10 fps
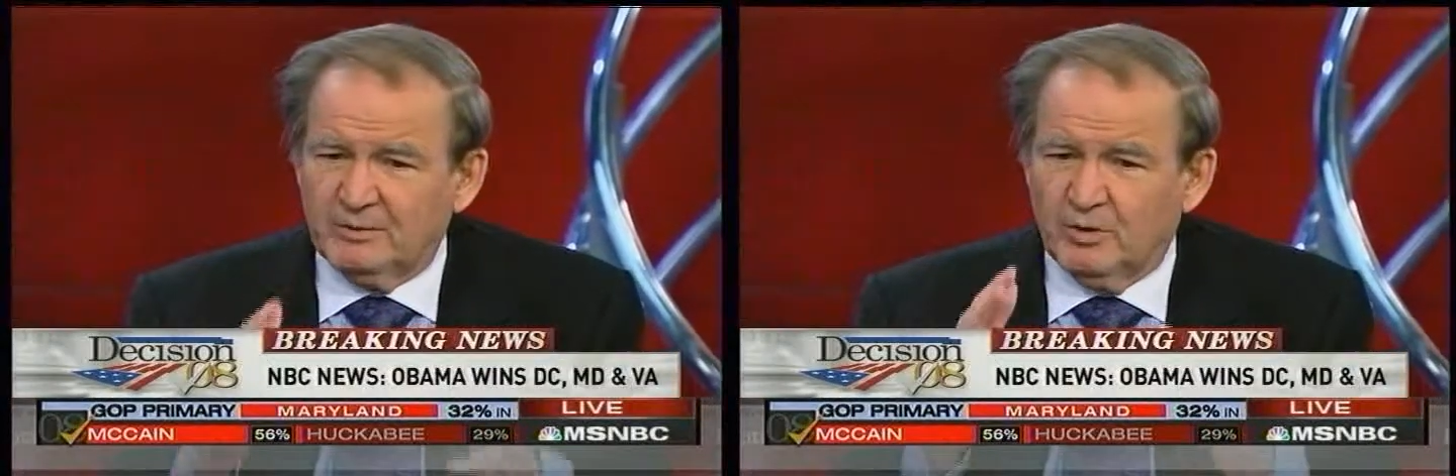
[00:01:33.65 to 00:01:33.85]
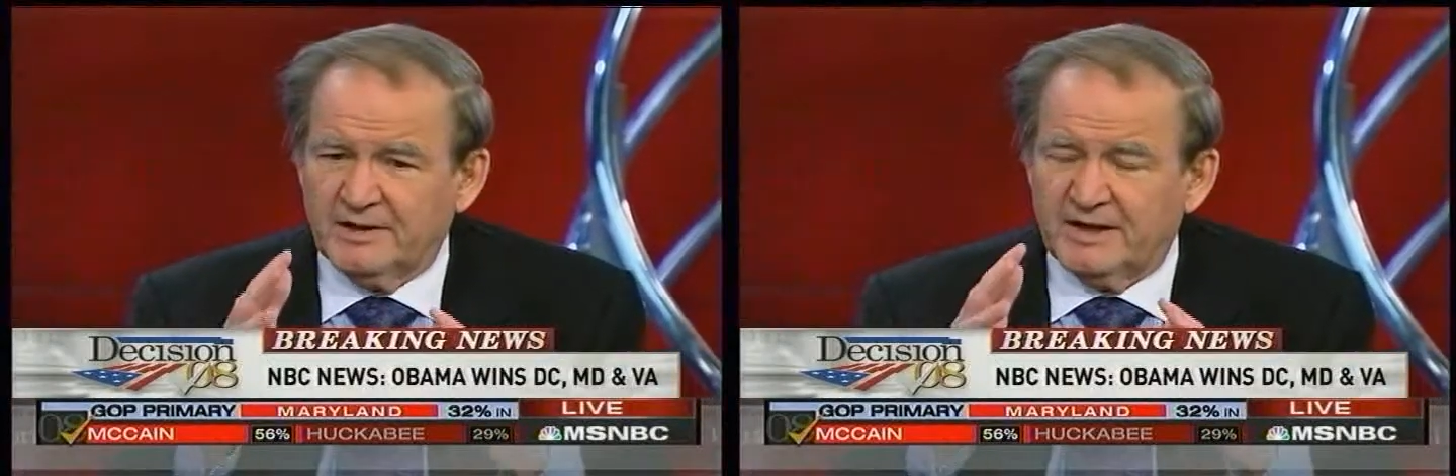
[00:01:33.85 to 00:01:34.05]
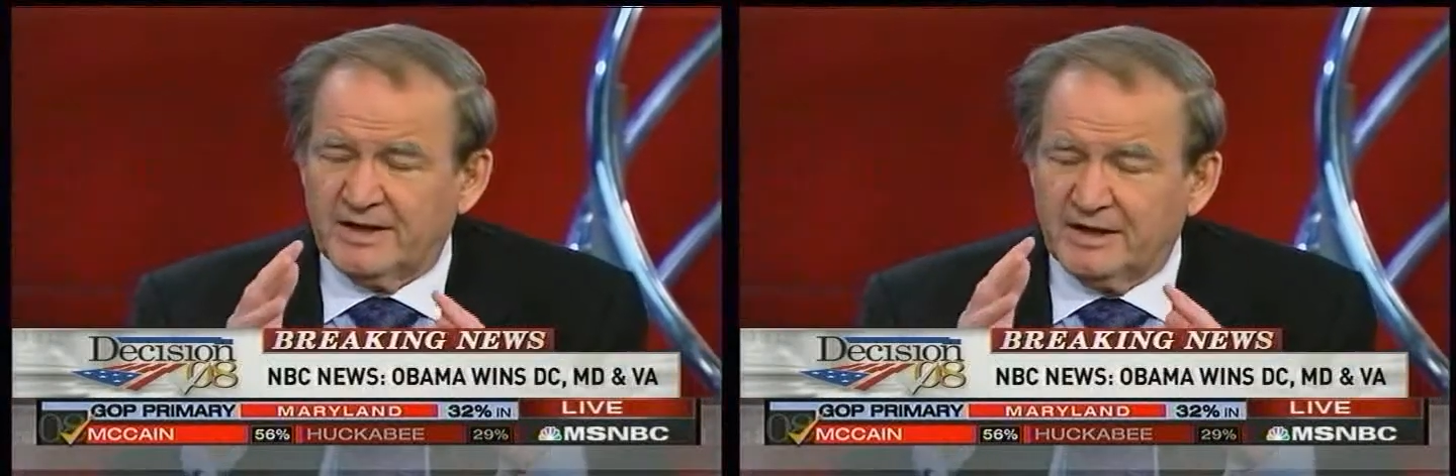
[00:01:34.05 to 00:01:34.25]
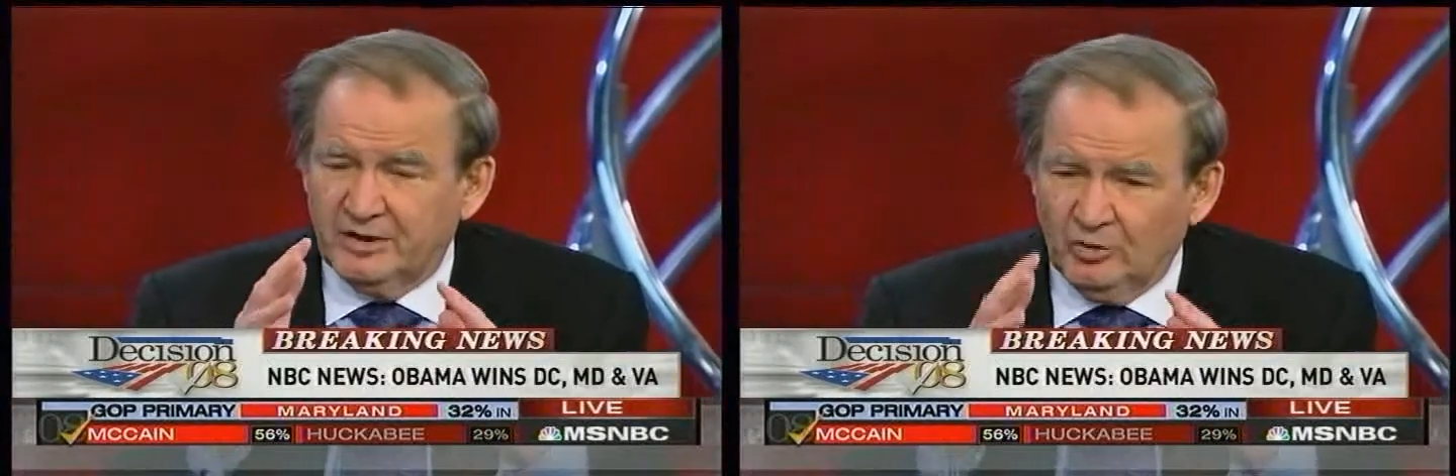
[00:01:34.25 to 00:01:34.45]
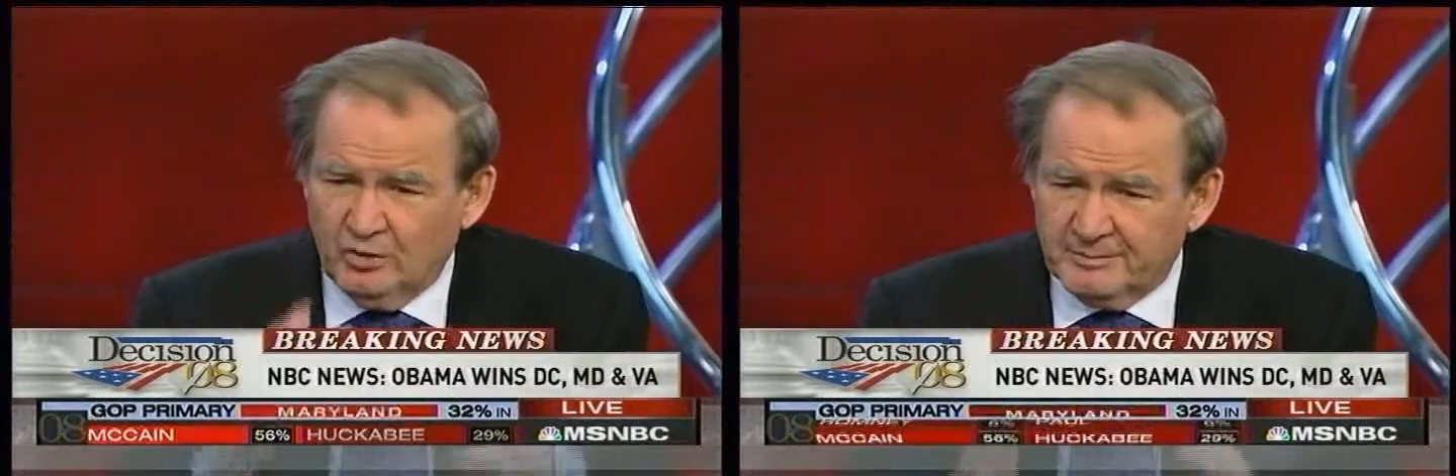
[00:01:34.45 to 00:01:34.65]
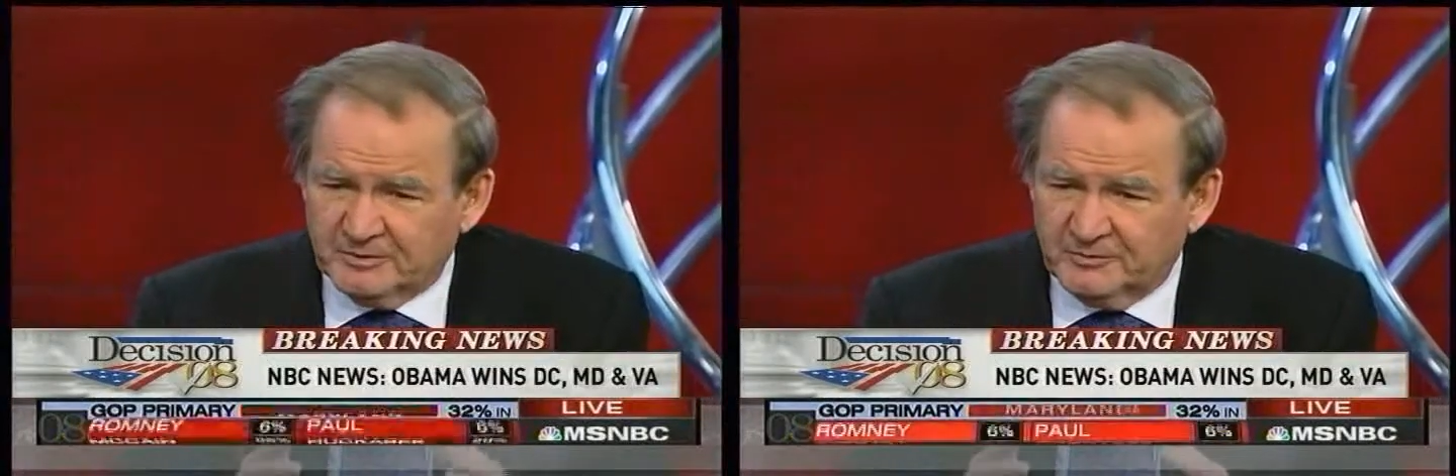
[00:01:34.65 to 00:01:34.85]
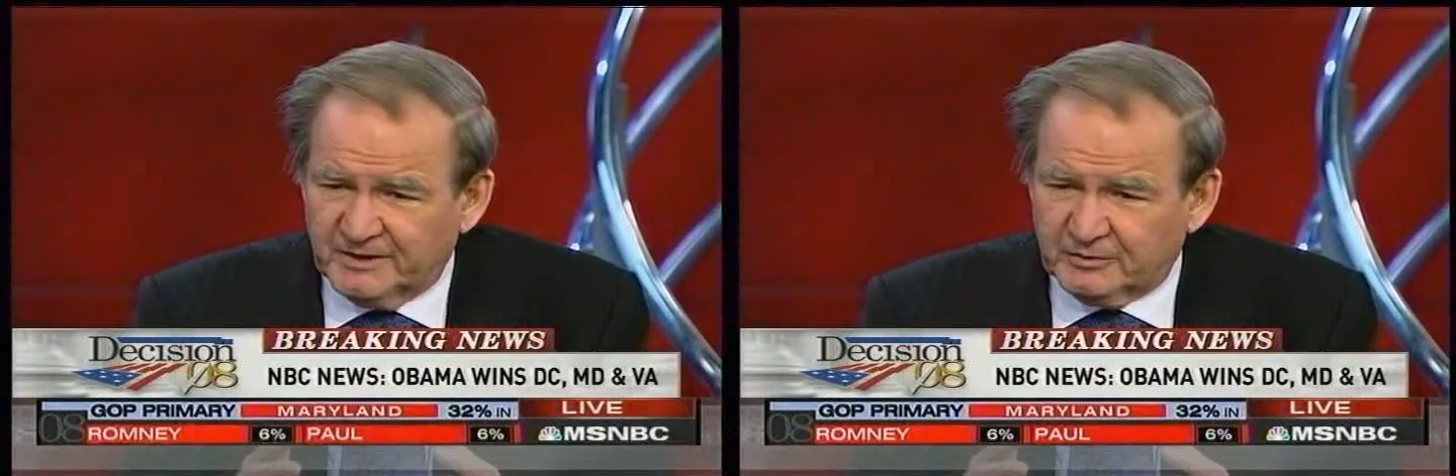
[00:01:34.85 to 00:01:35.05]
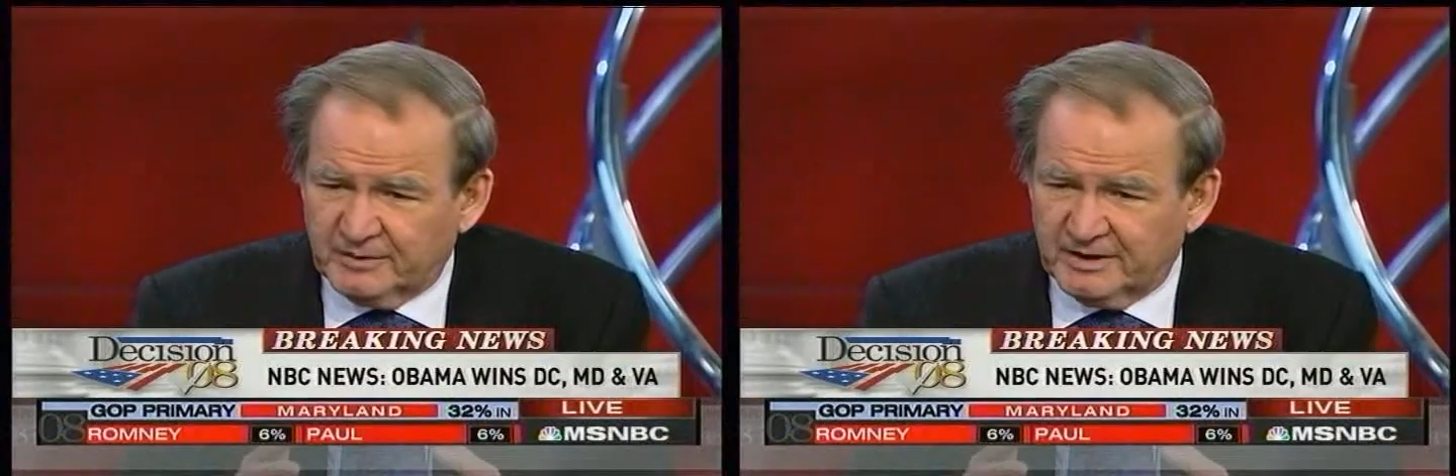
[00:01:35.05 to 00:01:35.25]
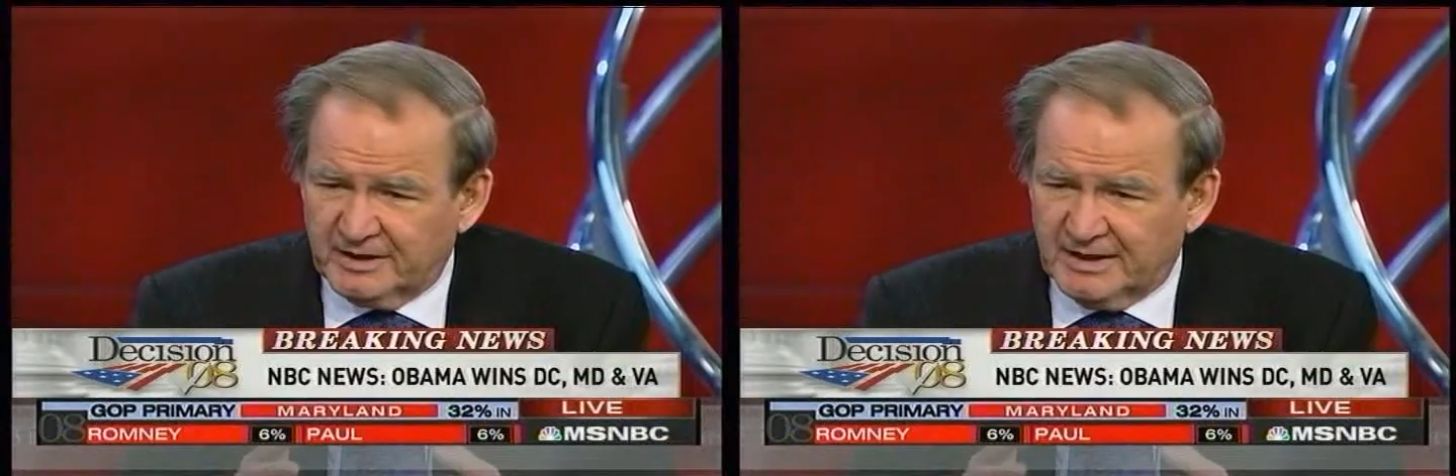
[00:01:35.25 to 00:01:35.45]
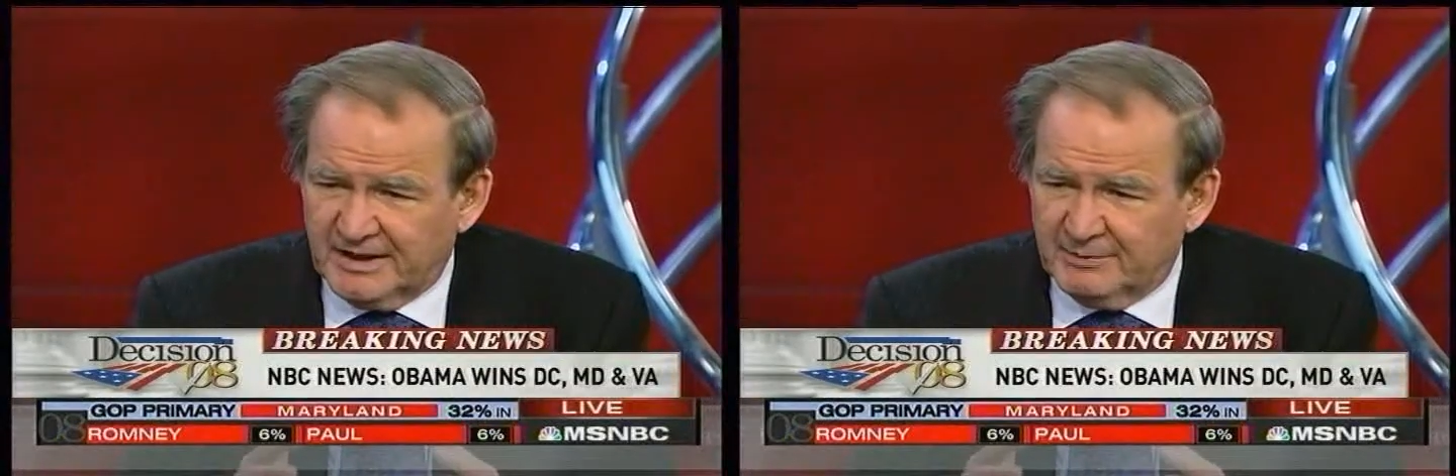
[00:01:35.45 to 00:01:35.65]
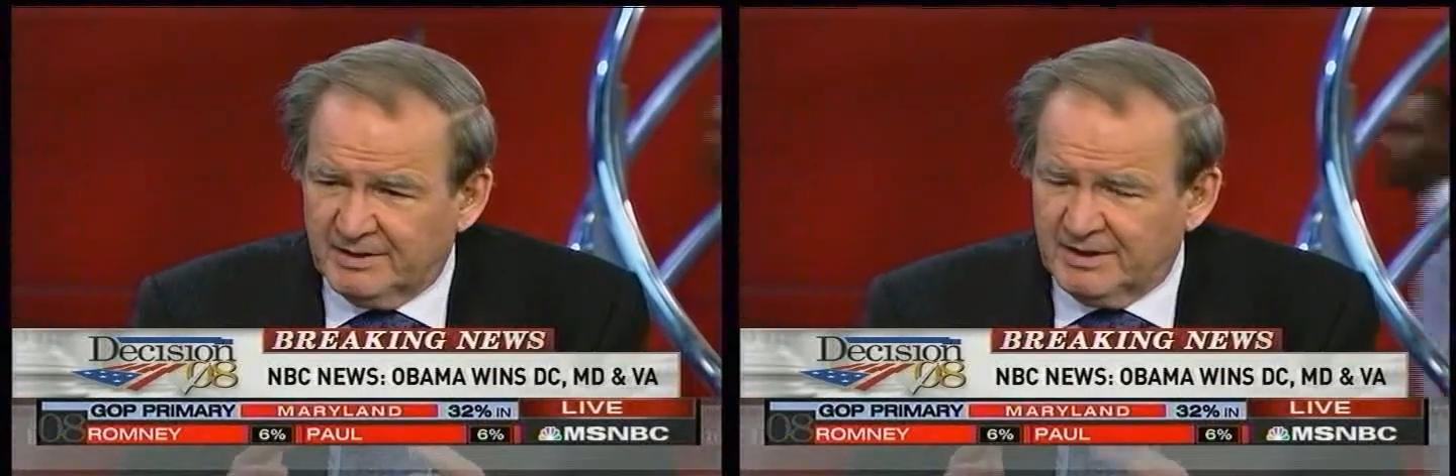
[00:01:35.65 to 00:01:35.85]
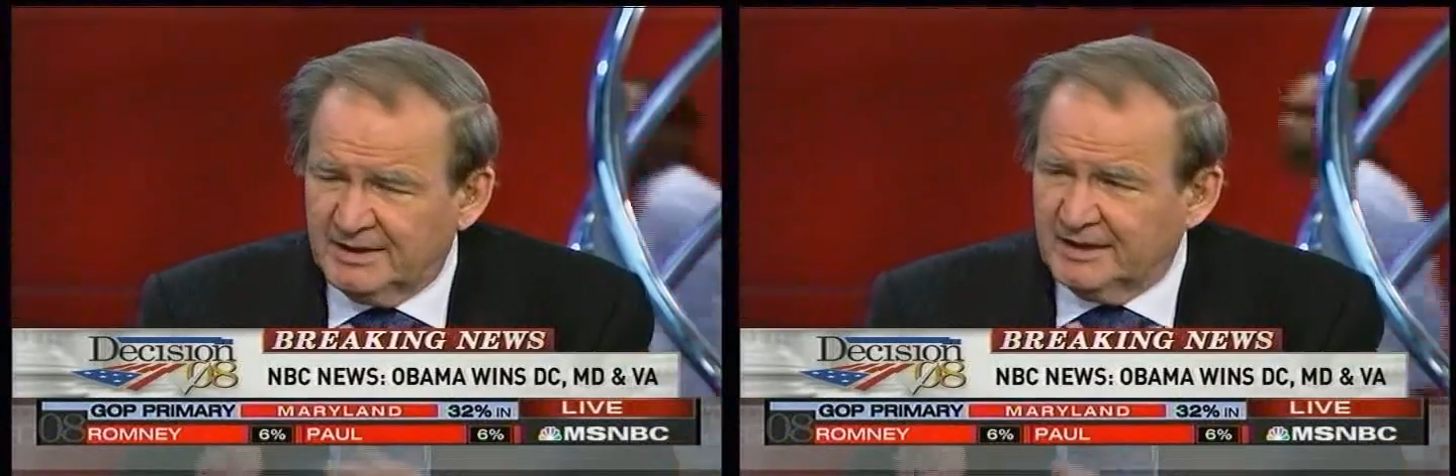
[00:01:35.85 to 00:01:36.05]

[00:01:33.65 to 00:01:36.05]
won that enormous victory in Iowa,